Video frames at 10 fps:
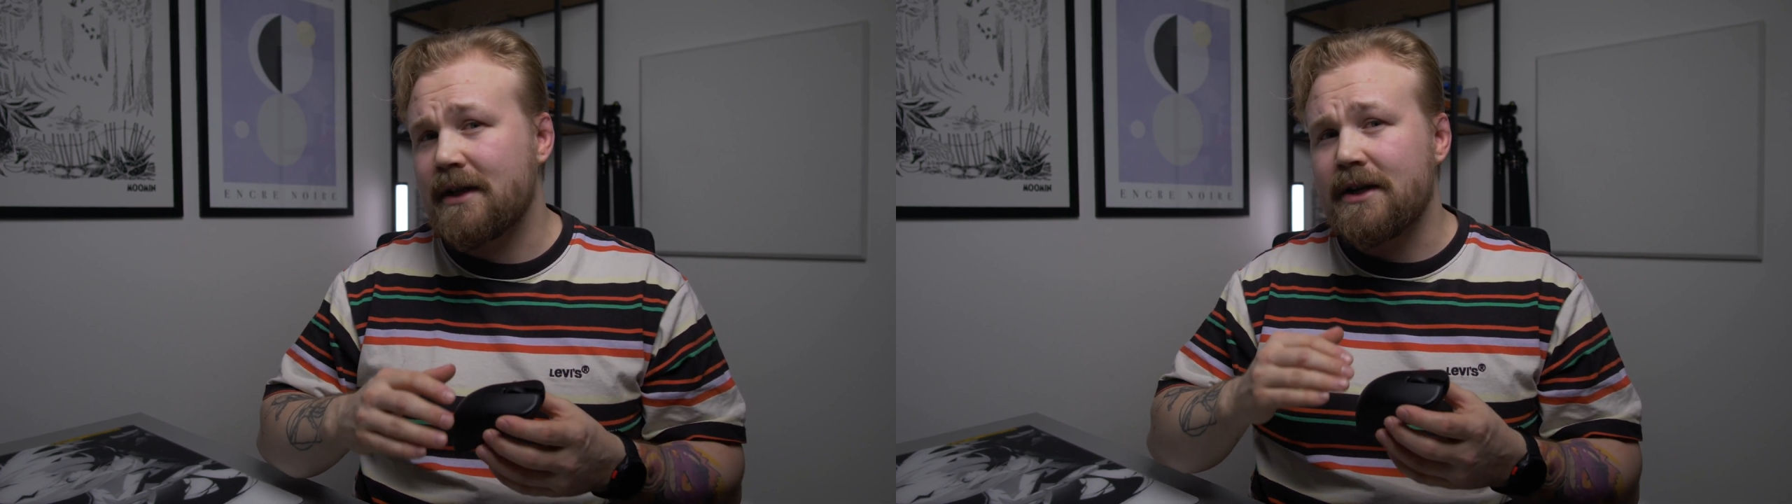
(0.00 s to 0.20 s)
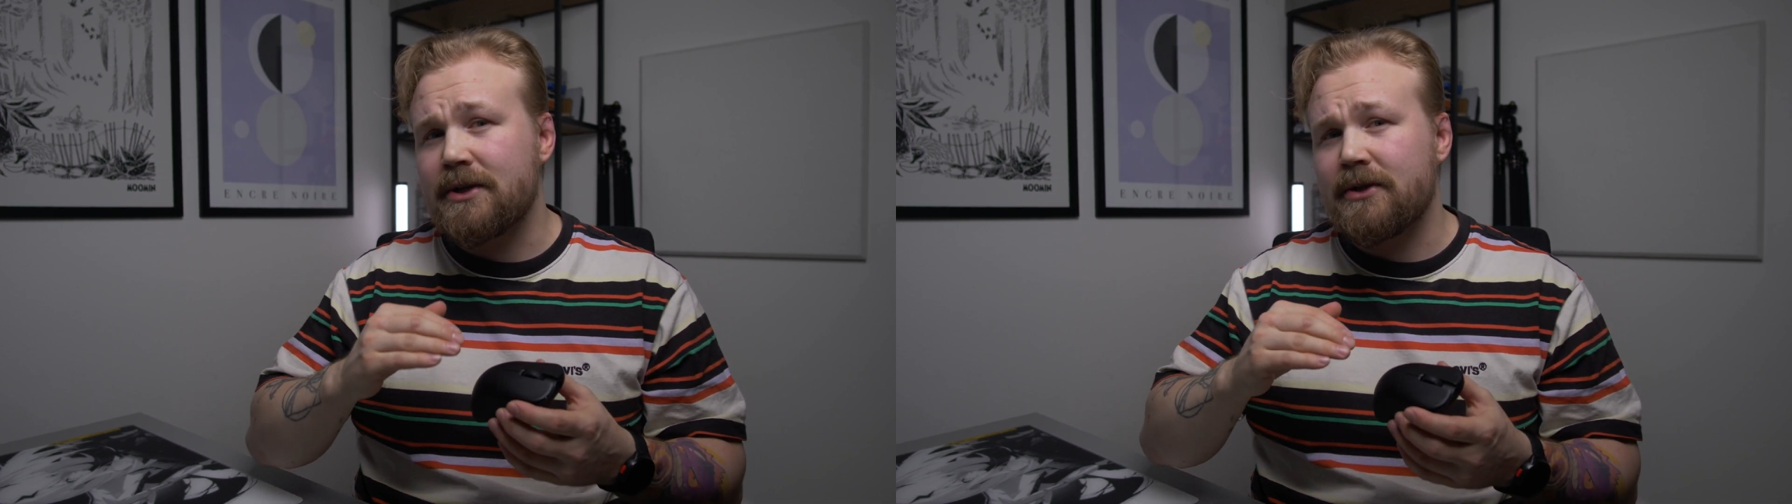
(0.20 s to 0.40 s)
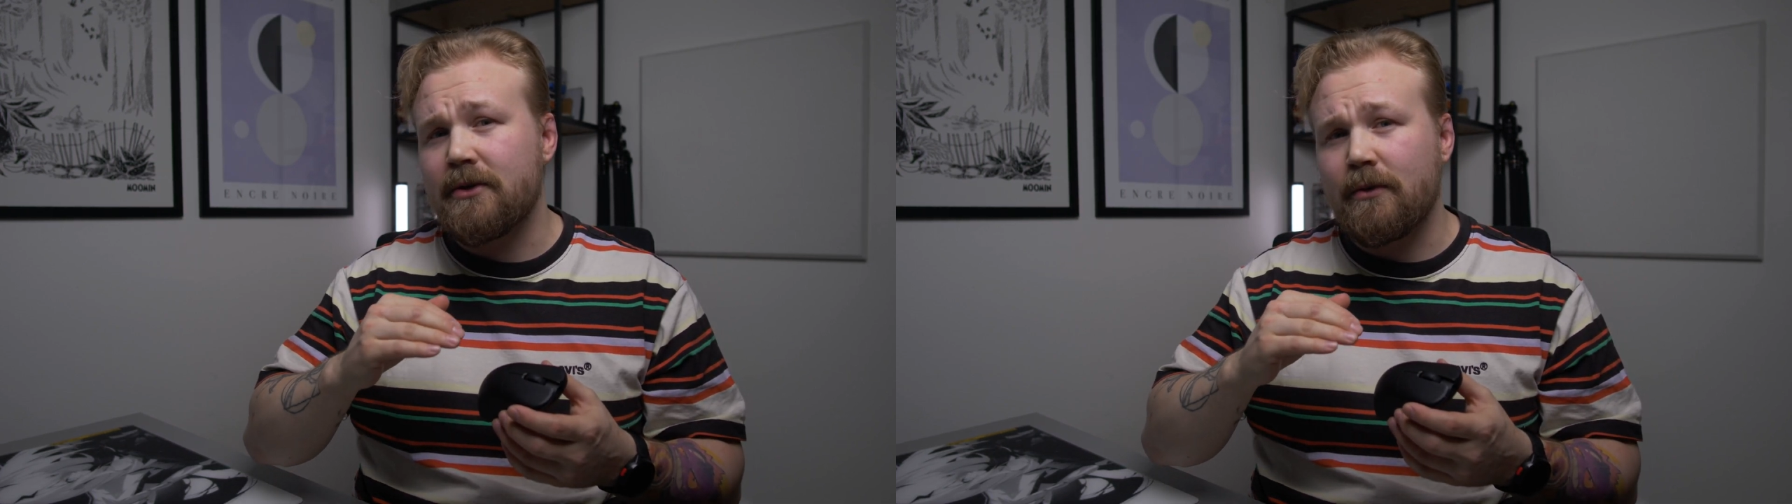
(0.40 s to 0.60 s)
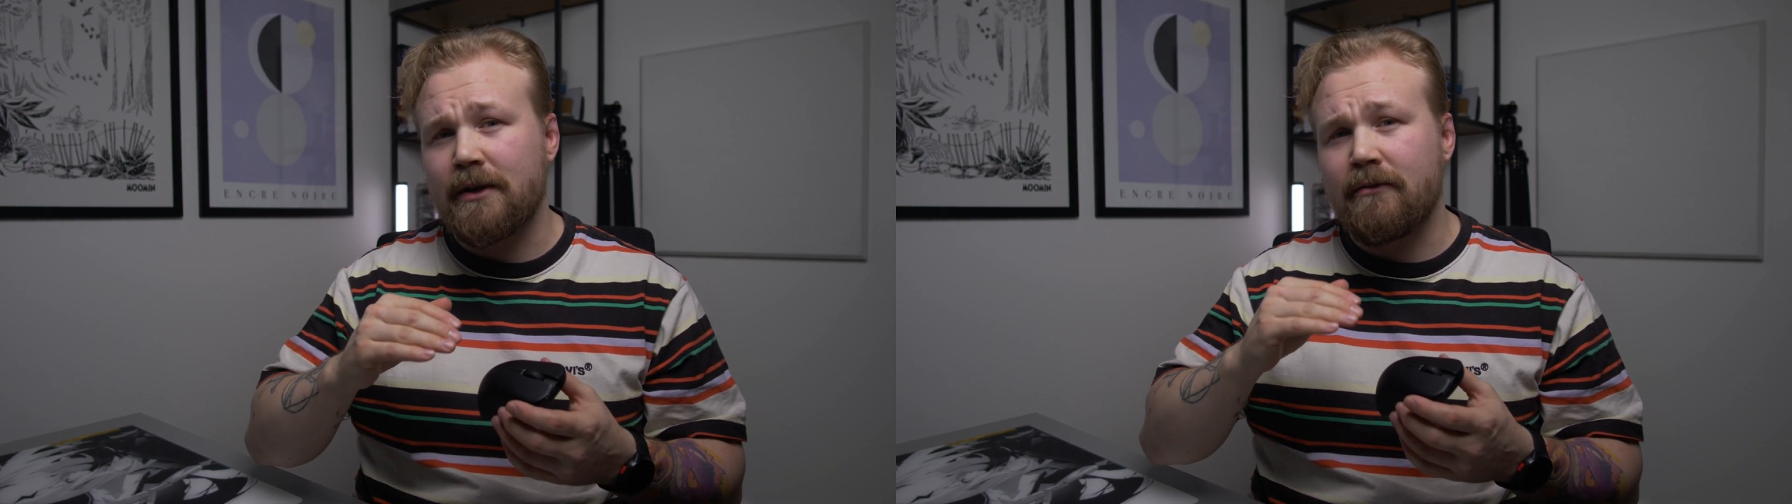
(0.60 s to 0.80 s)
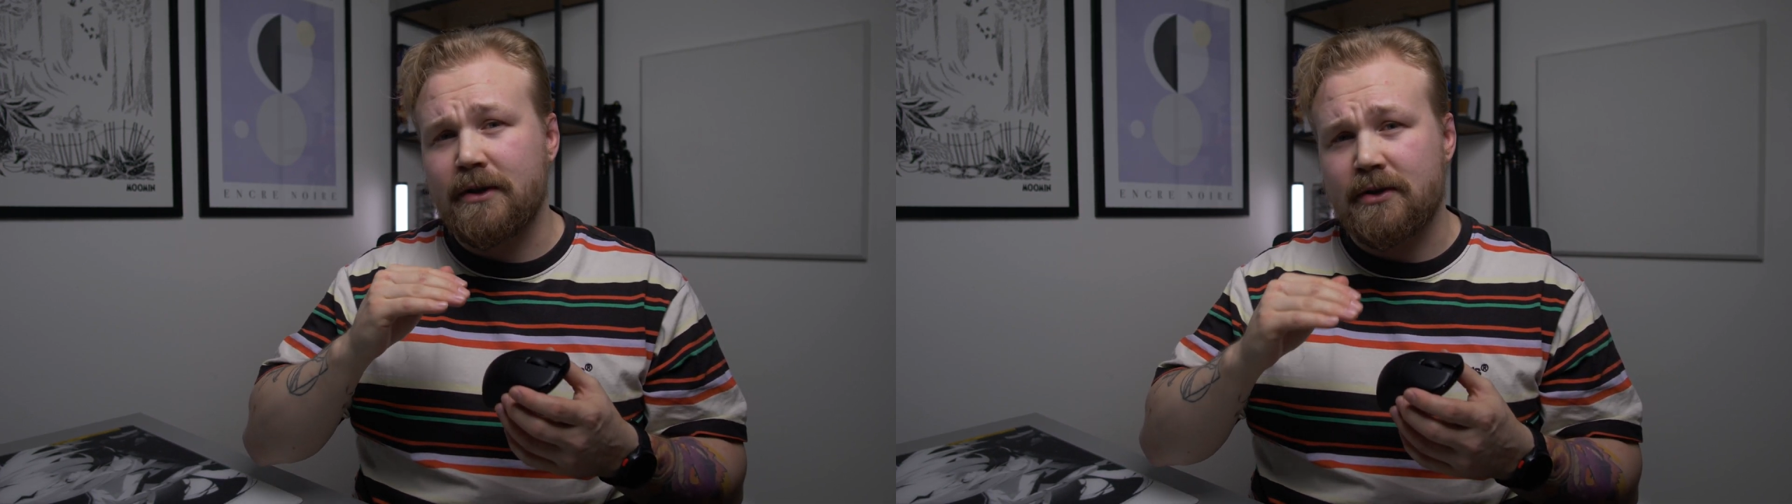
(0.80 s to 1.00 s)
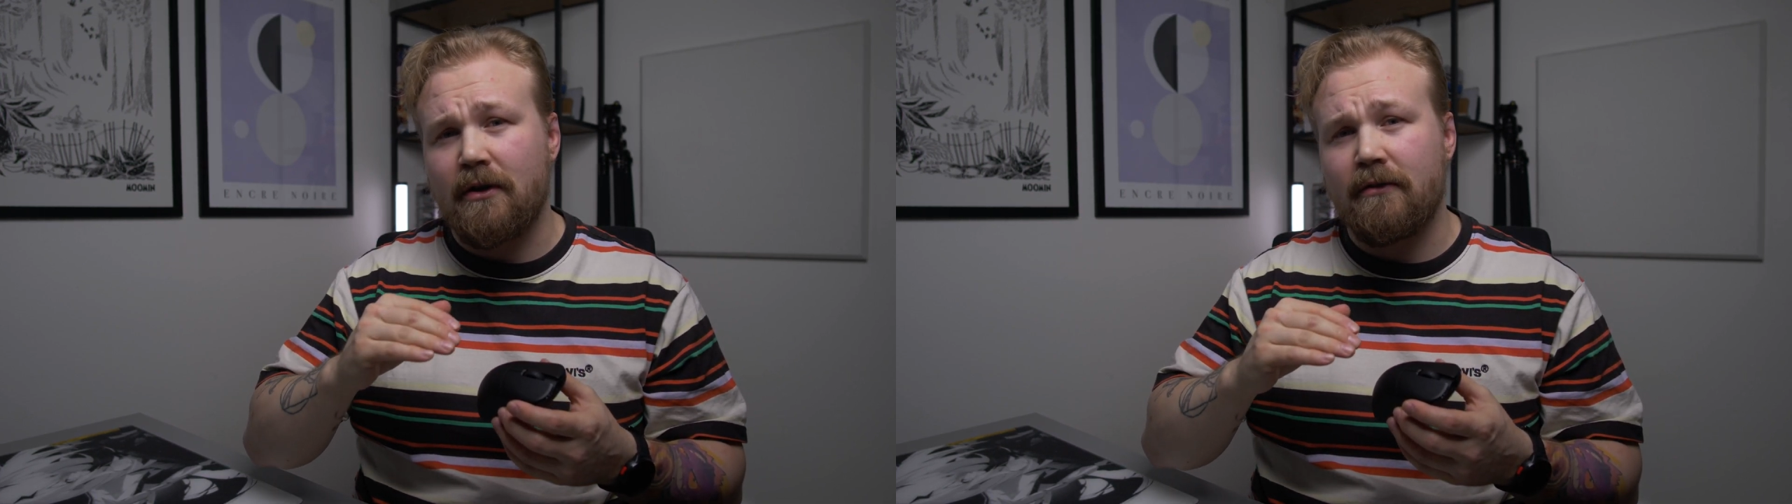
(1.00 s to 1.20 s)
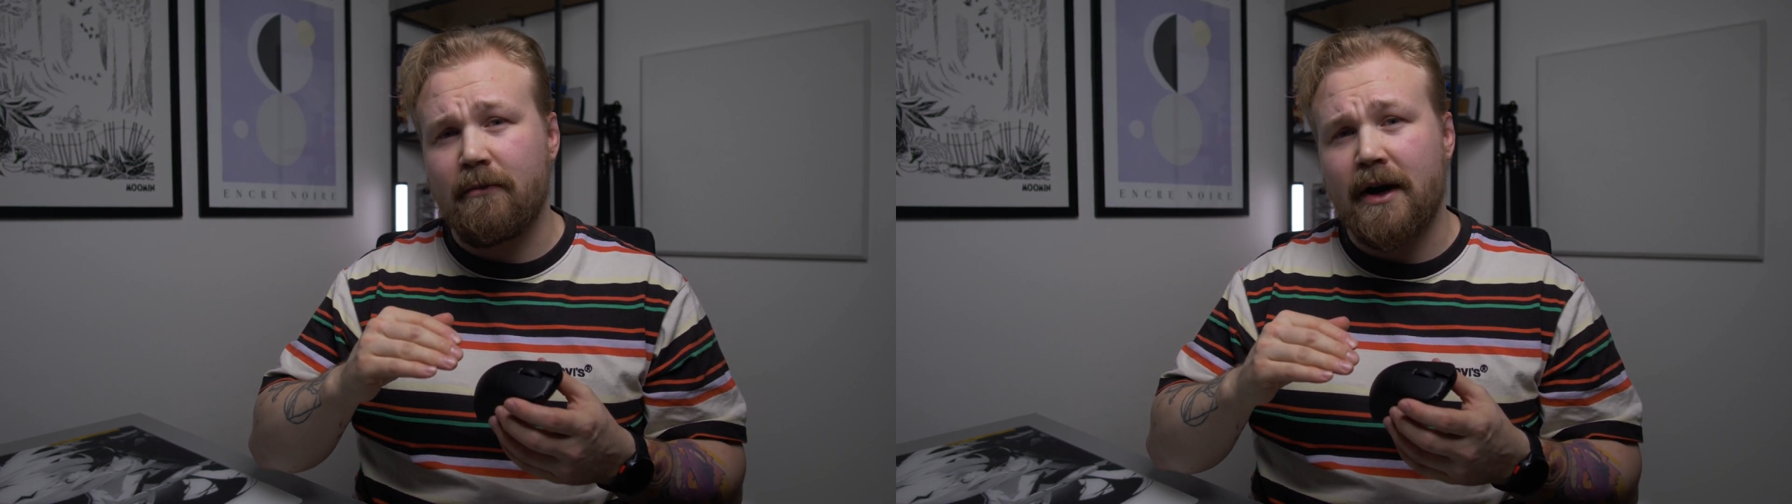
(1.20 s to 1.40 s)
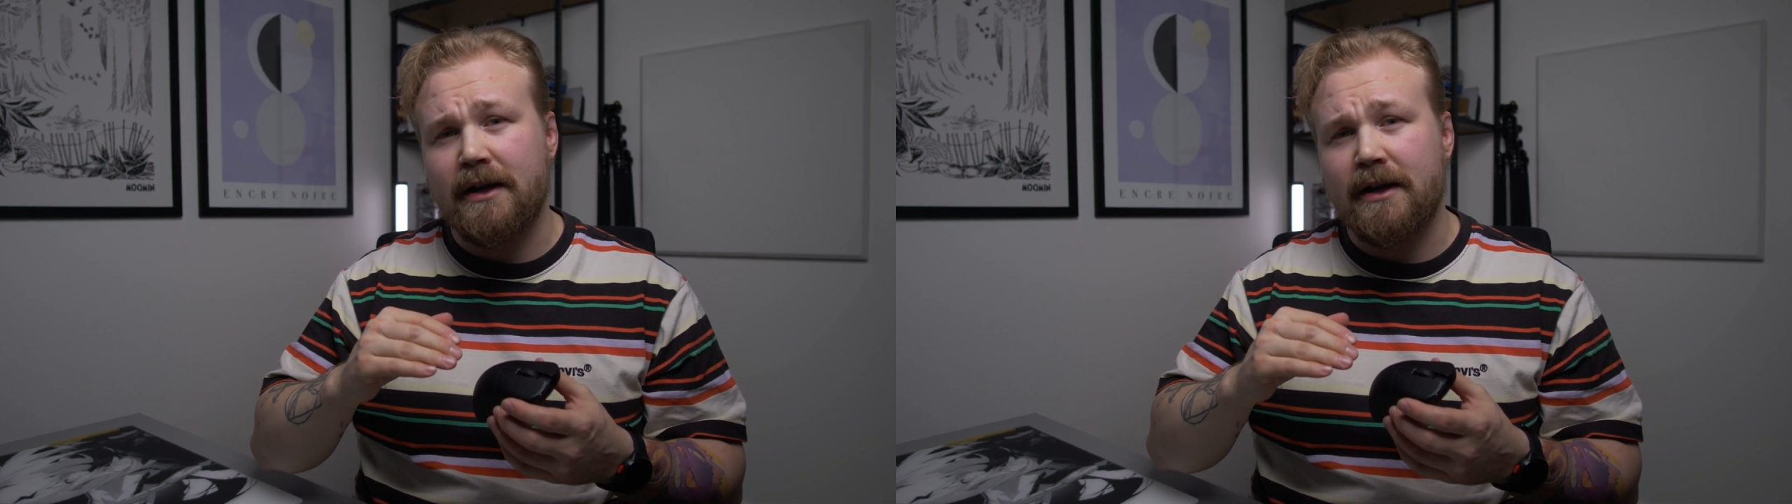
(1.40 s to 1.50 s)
the issue will resolve by